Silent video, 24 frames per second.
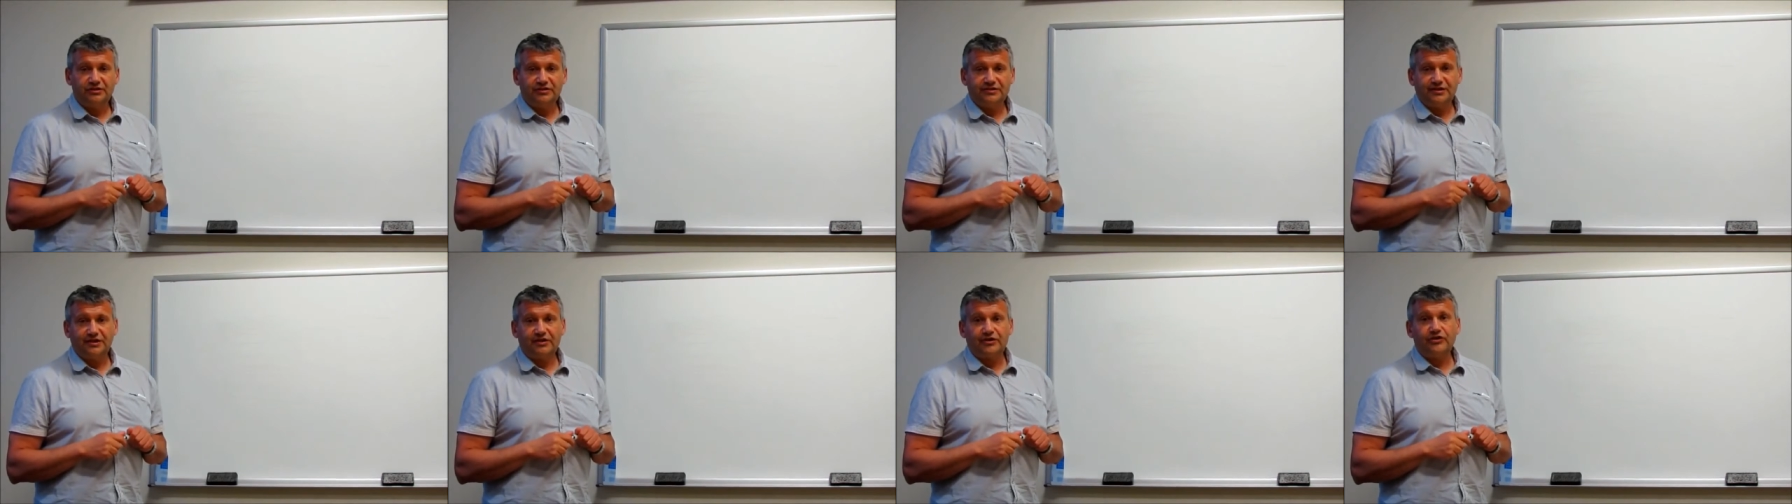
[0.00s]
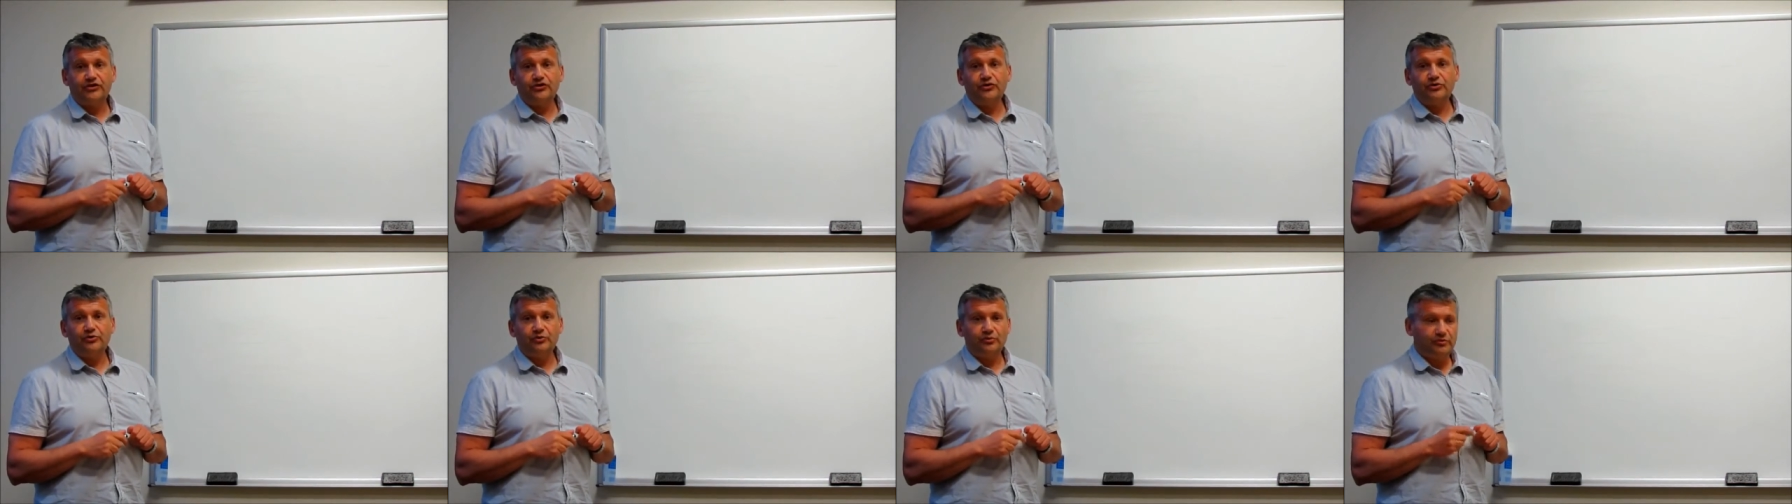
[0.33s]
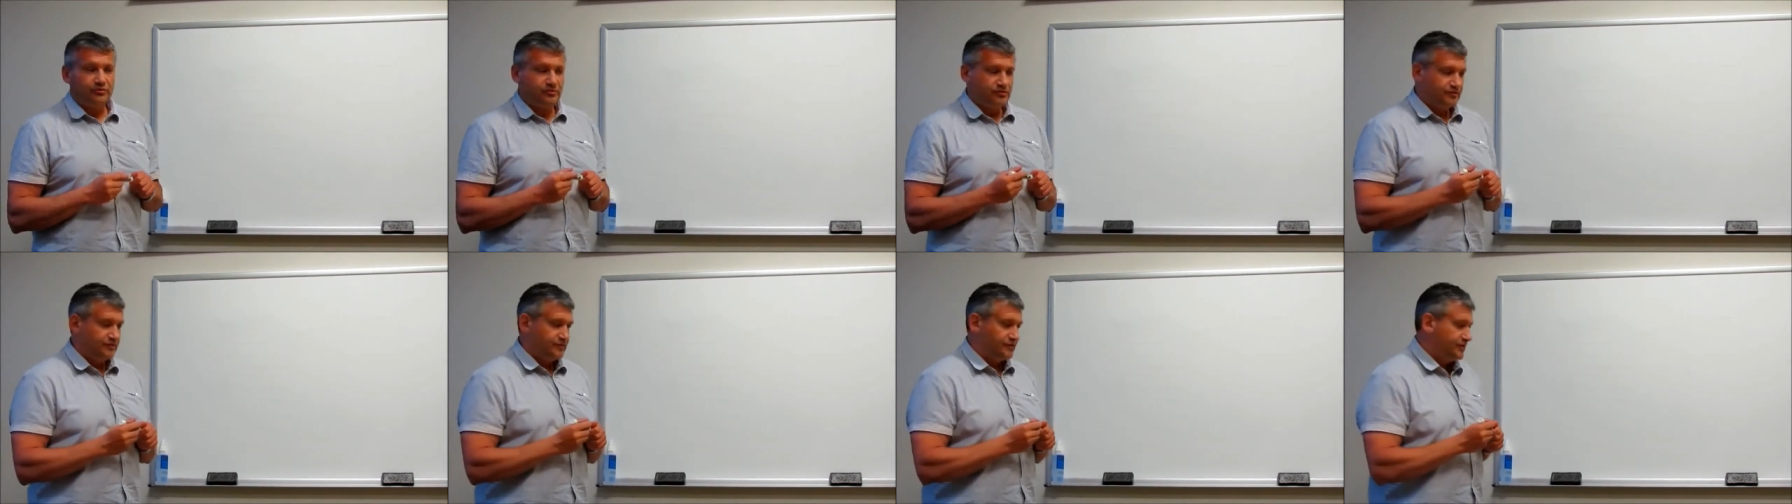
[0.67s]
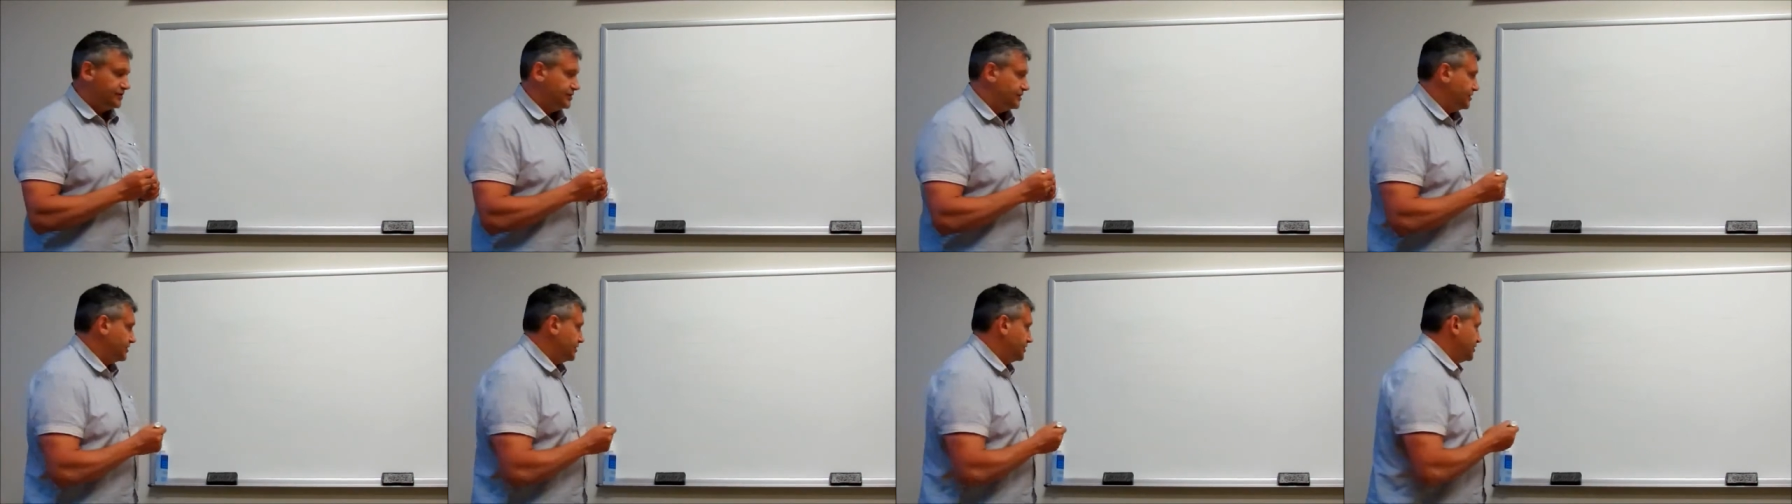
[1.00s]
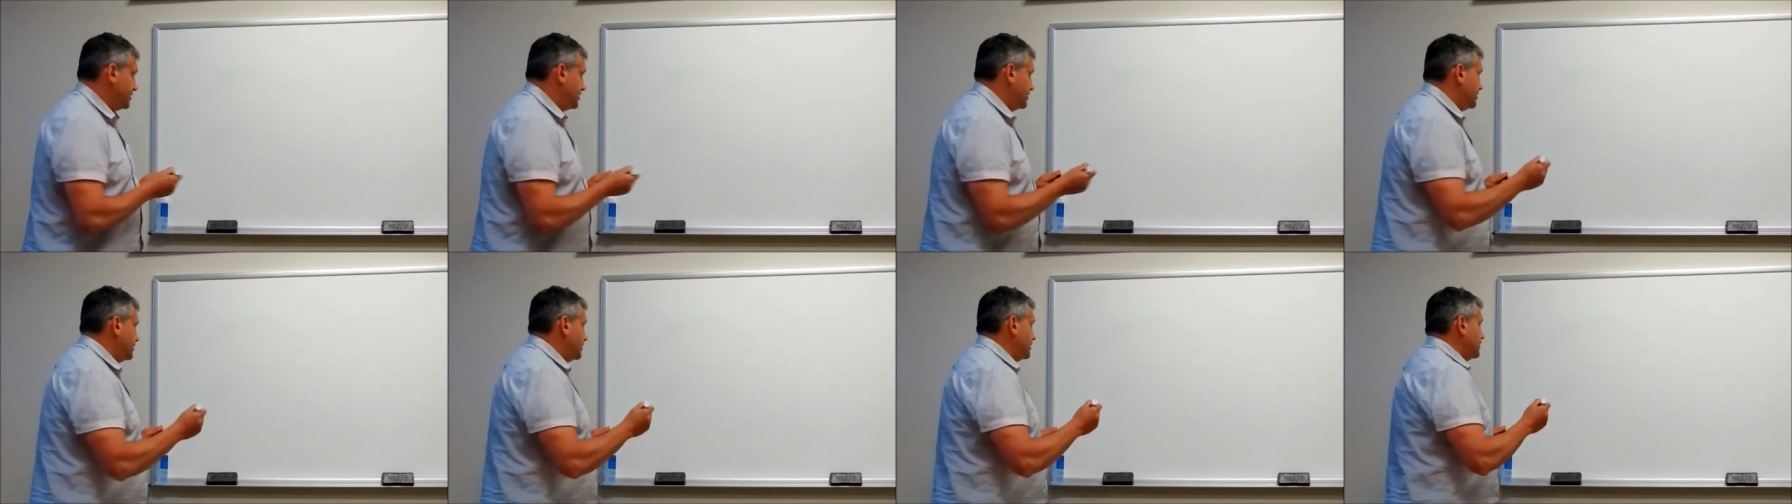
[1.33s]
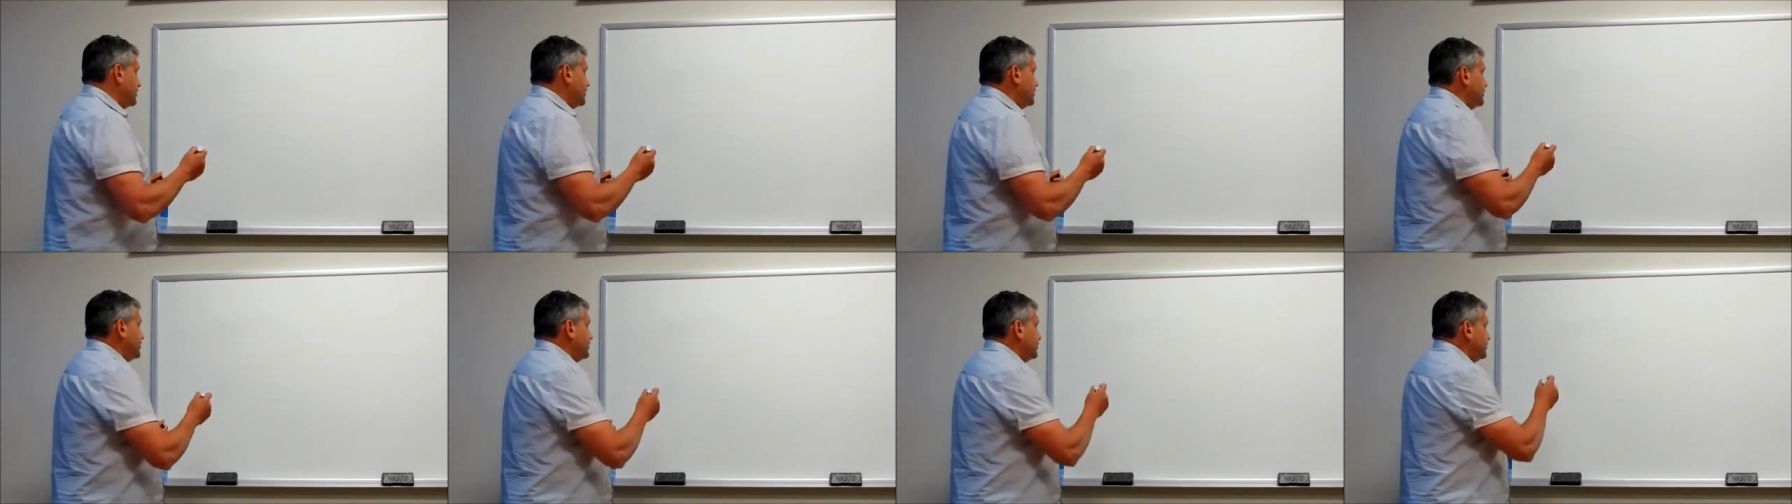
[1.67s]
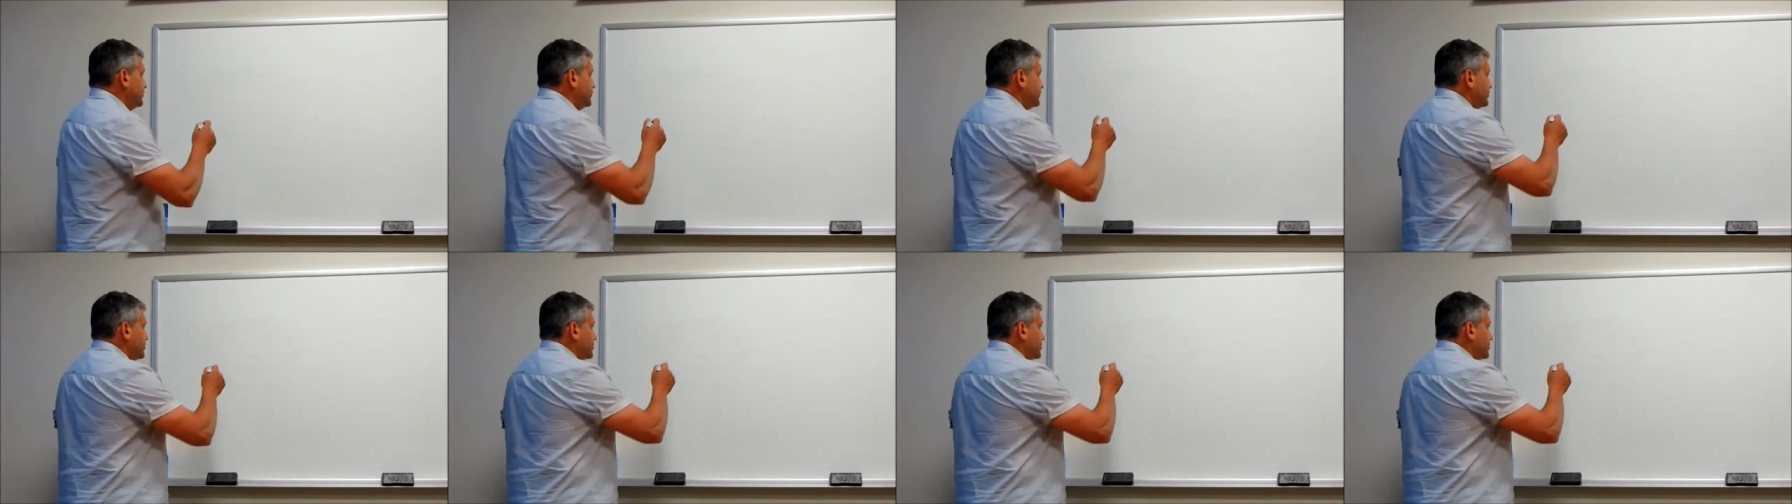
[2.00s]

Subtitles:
is a queue. In